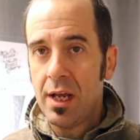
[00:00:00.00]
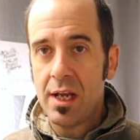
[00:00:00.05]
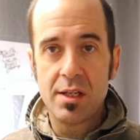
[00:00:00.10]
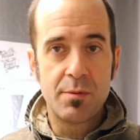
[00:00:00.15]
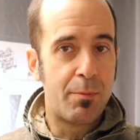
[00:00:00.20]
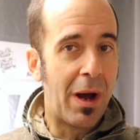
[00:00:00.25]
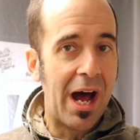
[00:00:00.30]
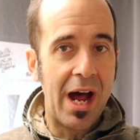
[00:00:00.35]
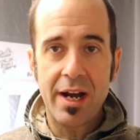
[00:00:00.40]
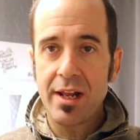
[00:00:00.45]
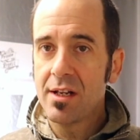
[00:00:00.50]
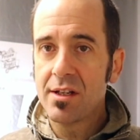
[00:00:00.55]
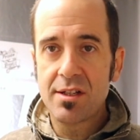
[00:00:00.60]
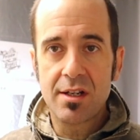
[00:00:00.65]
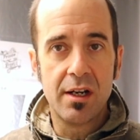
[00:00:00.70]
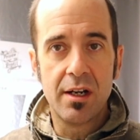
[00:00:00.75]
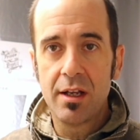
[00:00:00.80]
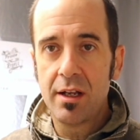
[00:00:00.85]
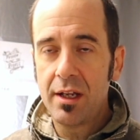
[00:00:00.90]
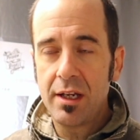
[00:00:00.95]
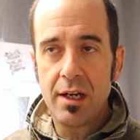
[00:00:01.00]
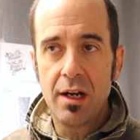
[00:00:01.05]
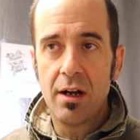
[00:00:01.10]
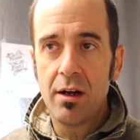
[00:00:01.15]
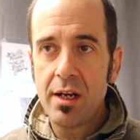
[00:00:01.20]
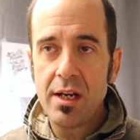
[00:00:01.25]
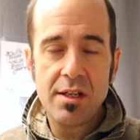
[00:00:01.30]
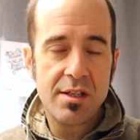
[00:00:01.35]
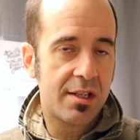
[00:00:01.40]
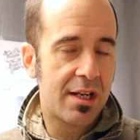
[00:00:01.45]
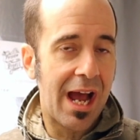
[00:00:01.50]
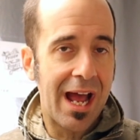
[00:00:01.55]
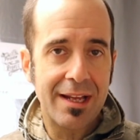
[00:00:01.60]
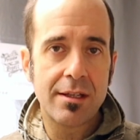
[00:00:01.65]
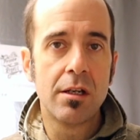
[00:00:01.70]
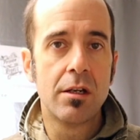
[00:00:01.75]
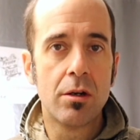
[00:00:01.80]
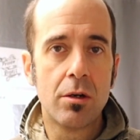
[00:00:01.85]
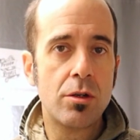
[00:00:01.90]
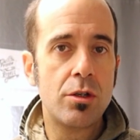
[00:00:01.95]
his body is gonna, you know, he's
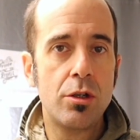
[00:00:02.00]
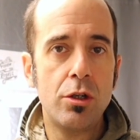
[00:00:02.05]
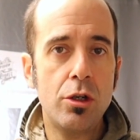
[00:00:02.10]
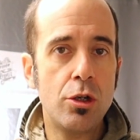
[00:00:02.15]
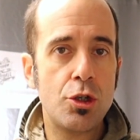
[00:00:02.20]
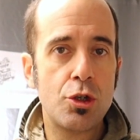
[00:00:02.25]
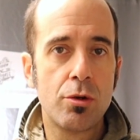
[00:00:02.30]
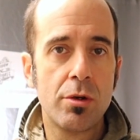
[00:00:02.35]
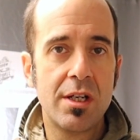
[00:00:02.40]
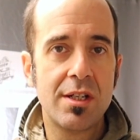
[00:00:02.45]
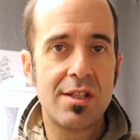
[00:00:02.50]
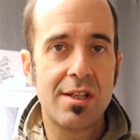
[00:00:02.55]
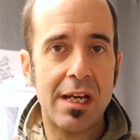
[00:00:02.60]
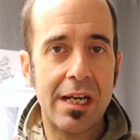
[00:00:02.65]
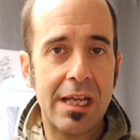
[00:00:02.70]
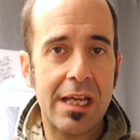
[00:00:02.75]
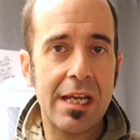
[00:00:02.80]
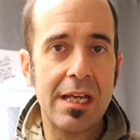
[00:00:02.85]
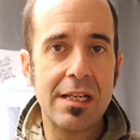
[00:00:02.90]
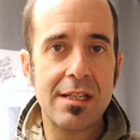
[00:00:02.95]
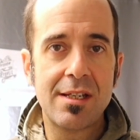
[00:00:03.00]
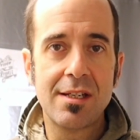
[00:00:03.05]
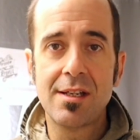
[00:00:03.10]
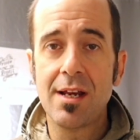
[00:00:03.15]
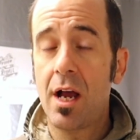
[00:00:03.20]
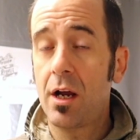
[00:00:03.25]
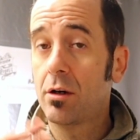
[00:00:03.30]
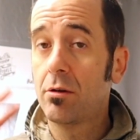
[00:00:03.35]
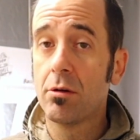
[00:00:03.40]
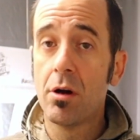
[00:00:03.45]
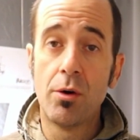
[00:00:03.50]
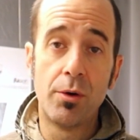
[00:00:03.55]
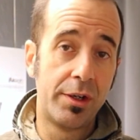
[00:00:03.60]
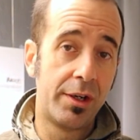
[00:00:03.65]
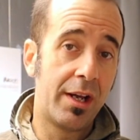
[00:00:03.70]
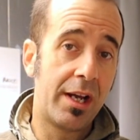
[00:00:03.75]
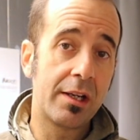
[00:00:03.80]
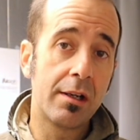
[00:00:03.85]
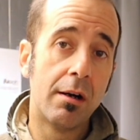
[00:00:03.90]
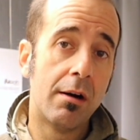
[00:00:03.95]
got the nutrients he needs. He's not
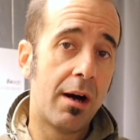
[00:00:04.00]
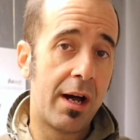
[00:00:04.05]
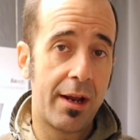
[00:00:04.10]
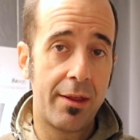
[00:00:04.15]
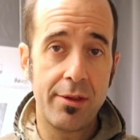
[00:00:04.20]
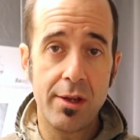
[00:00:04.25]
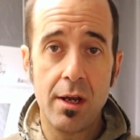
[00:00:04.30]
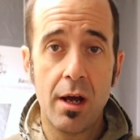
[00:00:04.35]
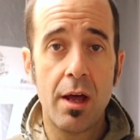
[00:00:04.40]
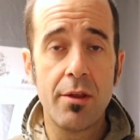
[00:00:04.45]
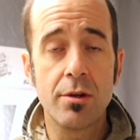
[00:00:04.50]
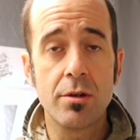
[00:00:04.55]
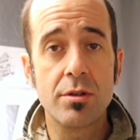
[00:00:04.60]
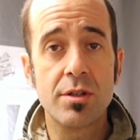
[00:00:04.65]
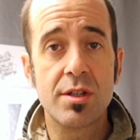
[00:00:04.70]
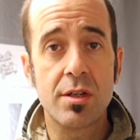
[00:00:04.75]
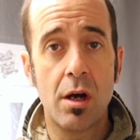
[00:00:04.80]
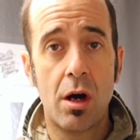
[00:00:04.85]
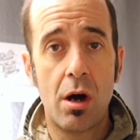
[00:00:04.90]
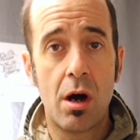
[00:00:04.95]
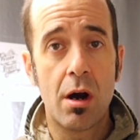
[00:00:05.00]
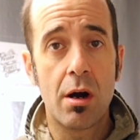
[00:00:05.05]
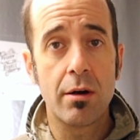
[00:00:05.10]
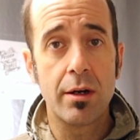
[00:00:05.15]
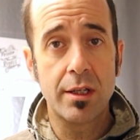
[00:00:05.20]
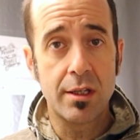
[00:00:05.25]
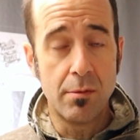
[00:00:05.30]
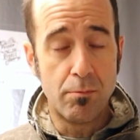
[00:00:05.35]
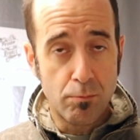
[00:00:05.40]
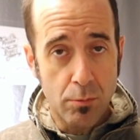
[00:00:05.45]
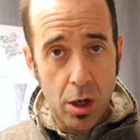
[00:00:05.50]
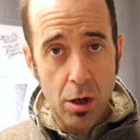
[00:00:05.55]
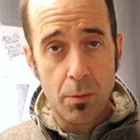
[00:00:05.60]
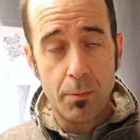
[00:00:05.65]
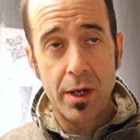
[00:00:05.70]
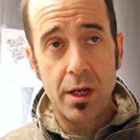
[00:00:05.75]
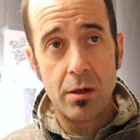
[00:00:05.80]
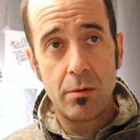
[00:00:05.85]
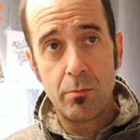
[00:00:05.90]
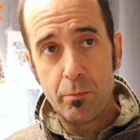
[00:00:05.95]
growing like a lot of the others are at the
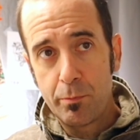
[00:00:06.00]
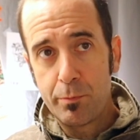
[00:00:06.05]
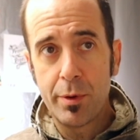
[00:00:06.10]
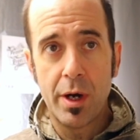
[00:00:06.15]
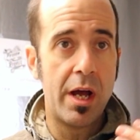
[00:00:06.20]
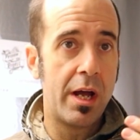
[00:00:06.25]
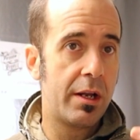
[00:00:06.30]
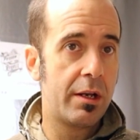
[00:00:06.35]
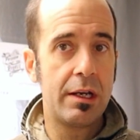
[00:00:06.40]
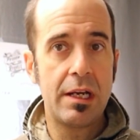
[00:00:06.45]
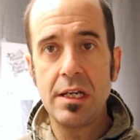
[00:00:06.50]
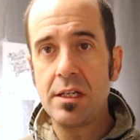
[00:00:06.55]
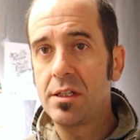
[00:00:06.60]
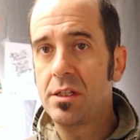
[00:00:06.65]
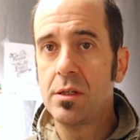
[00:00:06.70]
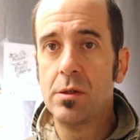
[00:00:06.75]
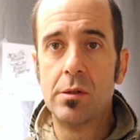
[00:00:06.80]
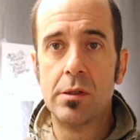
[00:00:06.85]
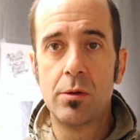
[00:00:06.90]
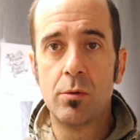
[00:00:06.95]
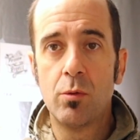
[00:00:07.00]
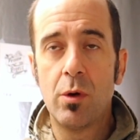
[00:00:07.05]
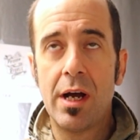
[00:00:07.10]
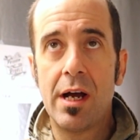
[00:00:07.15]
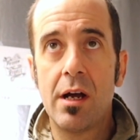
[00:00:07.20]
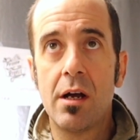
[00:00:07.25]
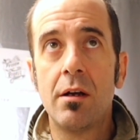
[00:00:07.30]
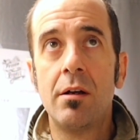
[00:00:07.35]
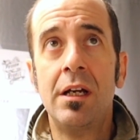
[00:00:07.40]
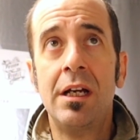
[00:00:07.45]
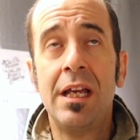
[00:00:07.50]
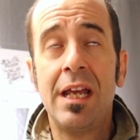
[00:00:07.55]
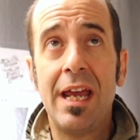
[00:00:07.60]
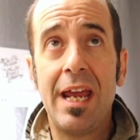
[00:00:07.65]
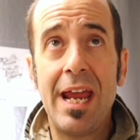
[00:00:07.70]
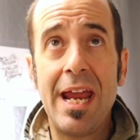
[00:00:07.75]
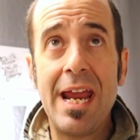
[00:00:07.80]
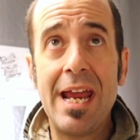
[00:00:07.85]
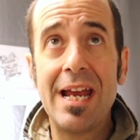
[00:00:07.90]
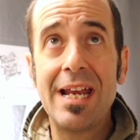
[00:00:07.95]
moment, but he's doing well.
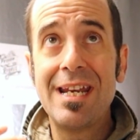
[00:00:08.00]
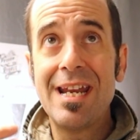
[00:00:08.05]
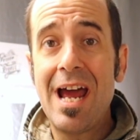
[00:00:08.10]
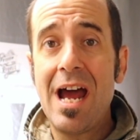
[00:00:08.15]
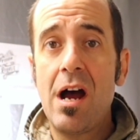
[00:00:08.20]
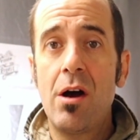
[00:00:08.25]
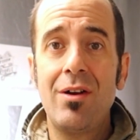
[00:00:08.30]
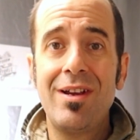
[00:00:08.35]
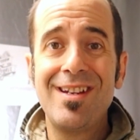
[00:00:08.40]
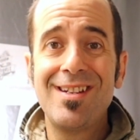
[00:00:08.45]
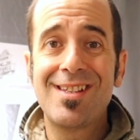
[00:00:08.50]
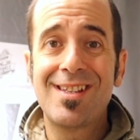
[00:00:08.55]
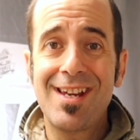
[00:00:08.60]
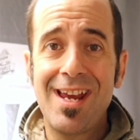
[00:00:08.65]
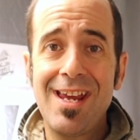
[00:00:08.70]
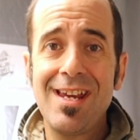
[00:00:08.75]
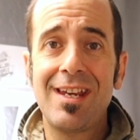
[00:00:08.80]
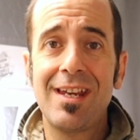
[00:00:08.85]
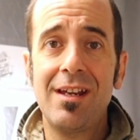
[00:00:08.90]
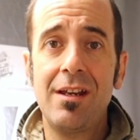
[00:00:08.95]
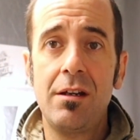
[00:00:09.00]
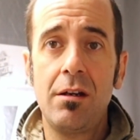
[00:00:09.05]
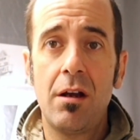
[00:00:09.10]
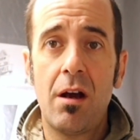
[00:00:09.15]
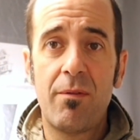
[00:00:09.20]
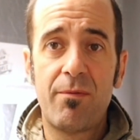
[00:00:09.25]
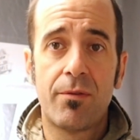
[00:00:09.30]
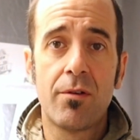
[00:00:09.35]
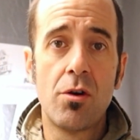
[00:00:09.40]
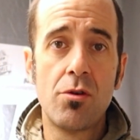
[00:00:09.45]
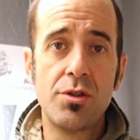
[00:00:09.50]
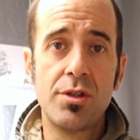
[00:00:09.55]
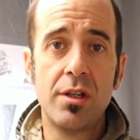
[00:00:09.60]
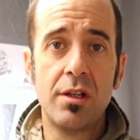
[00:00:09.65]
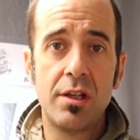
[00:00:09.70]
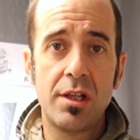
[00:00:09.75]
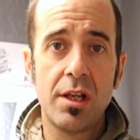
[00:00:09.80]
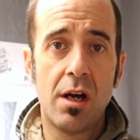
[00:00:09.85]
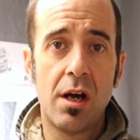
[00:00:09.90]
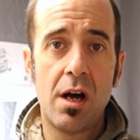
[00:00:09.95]
And now he's taken a
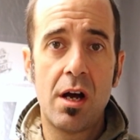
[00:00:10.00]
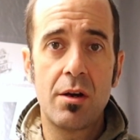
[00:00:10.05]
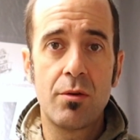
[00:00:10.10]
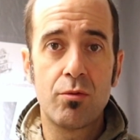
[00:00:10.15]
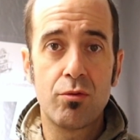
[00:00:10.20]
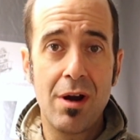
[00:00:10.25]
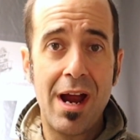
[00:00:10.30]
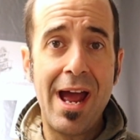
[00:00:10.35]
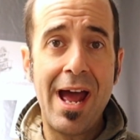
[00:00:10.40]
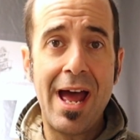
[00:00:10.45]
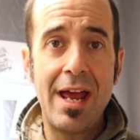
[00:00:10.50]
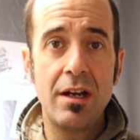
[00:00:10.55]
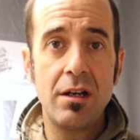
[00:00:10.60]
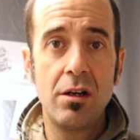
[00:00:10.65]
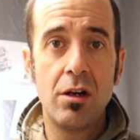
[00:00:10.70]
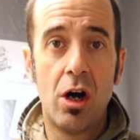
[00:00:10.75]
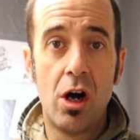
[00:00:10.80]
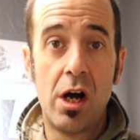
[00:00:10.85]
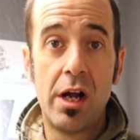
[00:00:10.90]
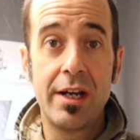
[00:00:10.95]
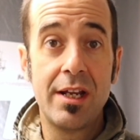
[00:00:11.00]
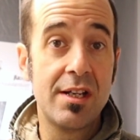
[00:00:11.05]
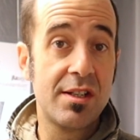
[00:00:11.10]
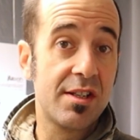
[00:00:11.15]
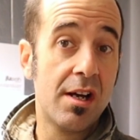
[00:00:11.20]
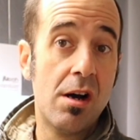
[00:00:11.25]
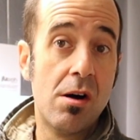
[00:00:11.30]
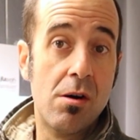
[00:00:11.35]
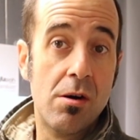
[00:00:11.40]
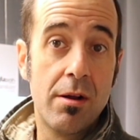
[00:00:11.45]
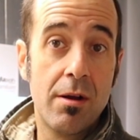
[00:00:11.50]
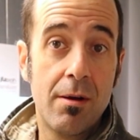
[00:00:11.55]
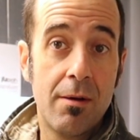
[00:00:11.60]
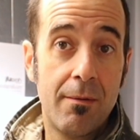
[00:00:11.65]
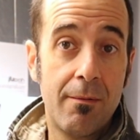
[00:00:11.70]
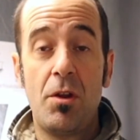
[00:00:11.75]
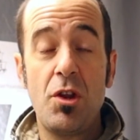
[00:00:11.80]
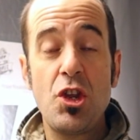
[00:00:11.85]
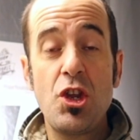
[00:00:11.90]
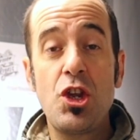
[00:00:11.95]
frozen thawed rat on his own.
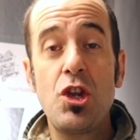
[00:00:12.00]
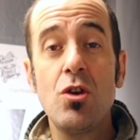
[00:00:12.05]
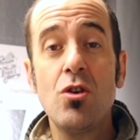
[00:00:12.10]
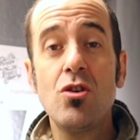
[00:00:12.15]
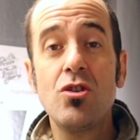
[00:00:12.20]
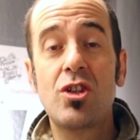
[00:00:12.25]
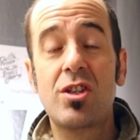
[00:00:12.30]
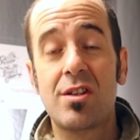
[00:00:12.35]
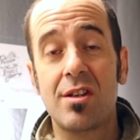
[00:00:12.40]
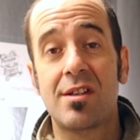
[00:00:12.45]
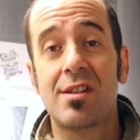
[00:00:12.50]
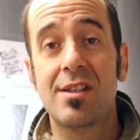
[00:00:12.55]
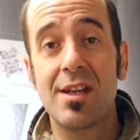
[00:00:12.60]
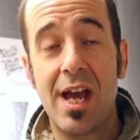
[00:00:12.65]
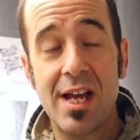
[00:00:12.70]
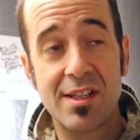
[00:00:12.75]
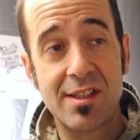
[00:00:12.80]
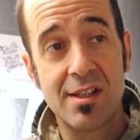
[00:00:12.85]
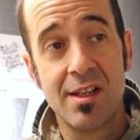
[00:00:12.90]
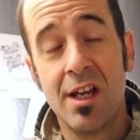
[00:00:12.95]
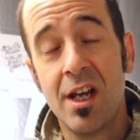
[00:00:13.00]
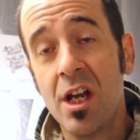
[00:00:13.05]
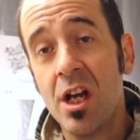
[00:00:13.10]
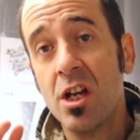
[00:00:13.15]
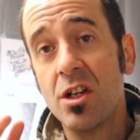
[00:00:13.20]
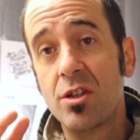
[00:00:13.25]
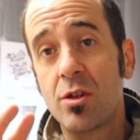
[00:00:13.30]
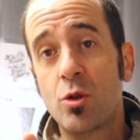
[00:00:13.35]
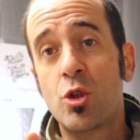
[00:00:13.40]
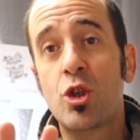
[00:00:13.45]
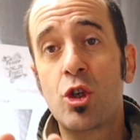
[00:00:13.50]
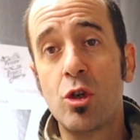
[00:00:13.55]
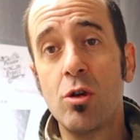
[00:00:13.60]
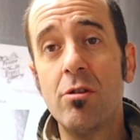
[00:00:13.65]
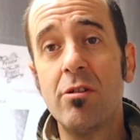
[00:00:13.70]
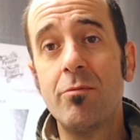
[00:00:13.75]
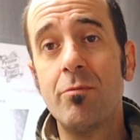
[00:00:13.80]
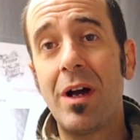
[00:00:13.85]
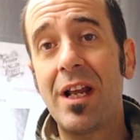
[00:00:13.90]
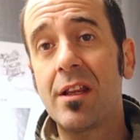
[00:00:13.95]
Huge success. So
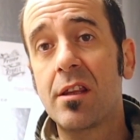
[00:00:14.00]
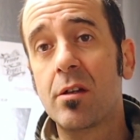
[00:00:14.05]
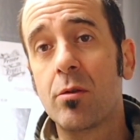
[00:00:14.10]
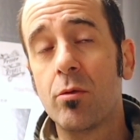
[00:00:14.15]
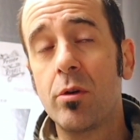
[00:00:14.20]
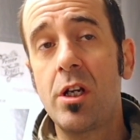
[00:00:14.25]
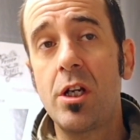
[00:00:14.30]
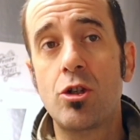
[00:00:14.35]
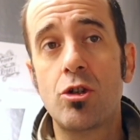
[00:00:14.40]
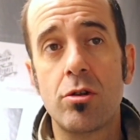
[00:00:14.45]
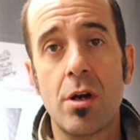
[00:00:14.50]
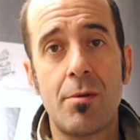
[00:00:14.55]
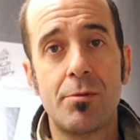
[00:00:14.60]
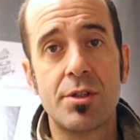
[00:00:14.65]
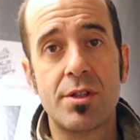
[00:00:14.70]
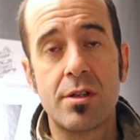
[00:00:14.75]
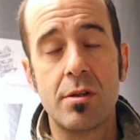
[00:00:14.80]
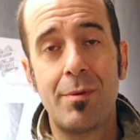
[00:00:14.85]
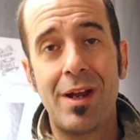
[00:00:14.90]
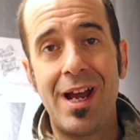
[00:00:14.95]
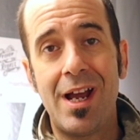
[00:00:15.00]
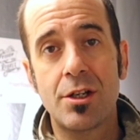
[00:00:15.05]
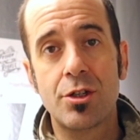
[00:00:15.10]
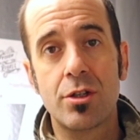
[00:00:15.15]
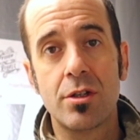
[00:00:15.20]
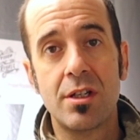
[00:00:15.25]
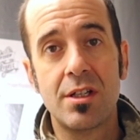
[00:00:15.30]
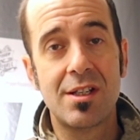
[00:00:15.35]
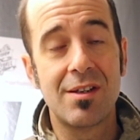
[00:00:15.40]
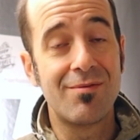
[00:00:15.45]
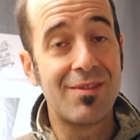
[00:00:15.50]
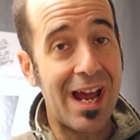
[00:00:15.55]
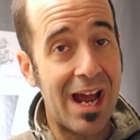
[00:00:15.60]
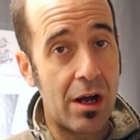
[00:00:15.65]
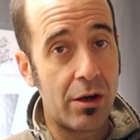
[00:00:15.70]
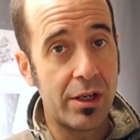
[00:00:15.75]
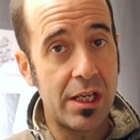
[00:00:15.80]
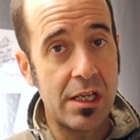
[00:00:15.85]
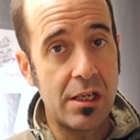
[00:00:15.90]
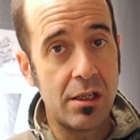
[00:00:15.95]
2 of my 3 troublesome hatchlings have
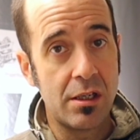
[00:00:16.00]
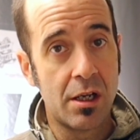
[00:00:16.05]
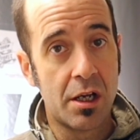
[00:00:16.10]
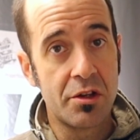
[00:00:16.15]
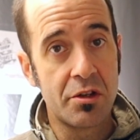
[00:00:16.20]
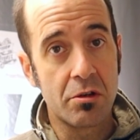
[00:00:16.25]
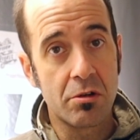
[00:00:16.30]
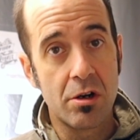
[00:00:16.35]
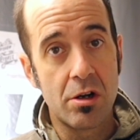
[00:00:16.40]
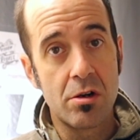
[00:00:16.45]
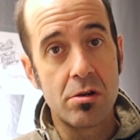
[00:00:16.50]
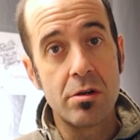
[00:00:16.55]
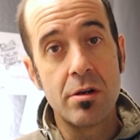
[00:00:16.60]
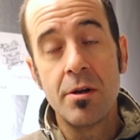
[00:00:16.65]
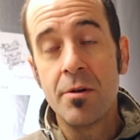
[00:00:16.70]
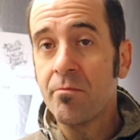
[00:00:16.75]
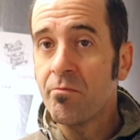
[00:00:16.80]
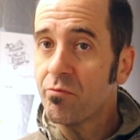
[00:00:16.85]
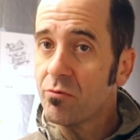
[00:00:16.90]
now eaten on their own.